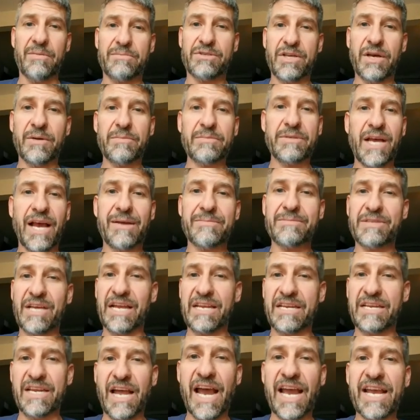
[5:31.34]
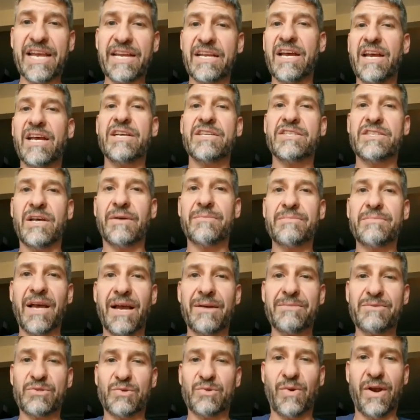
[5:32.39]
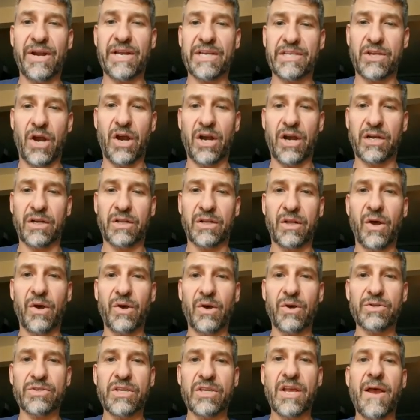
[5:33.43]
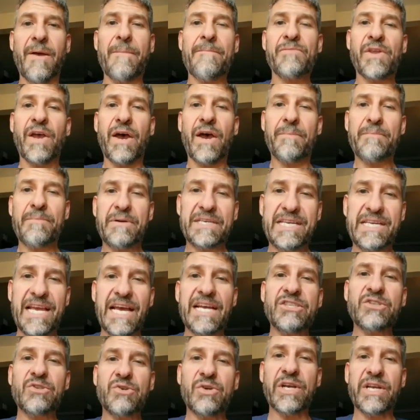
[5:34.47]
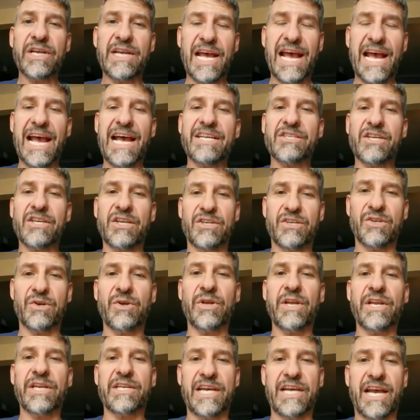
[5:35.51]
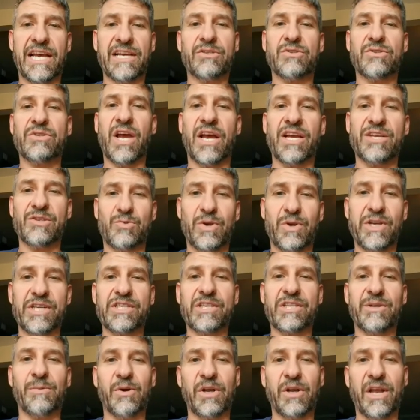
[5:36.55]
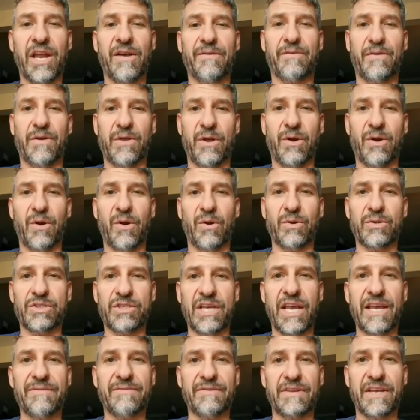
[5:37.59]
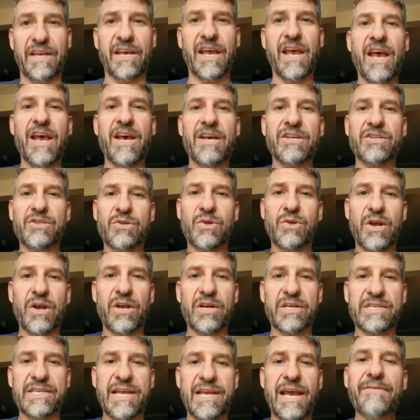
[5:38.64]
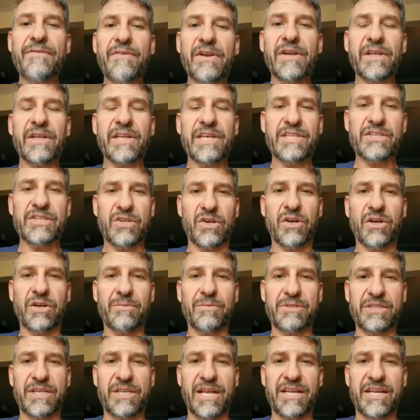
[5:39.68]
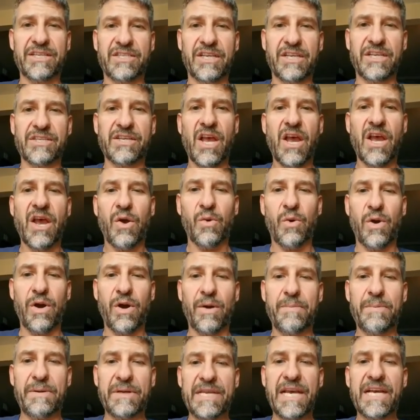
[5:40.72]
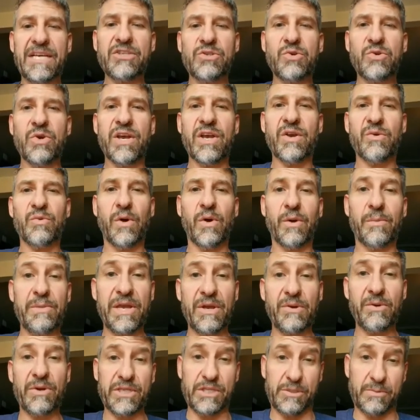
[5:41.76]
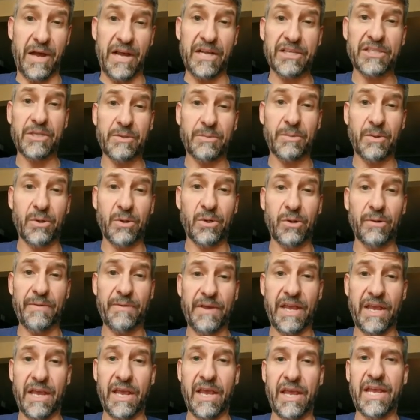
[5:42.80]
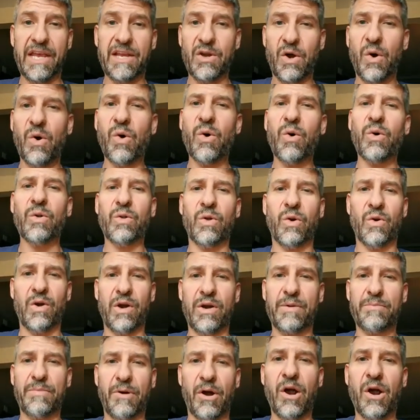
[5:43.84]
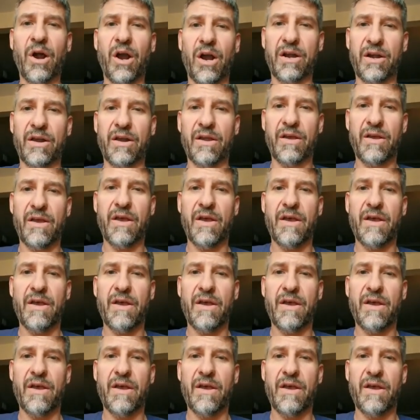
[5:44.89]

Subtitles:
sometimes at night, sometimes wearing dark clothes. A pedestrian has a duty to exercise reasonable care for their own safety. So there are definitely circumstances where a pedestrian will be responsible, in whole or in part,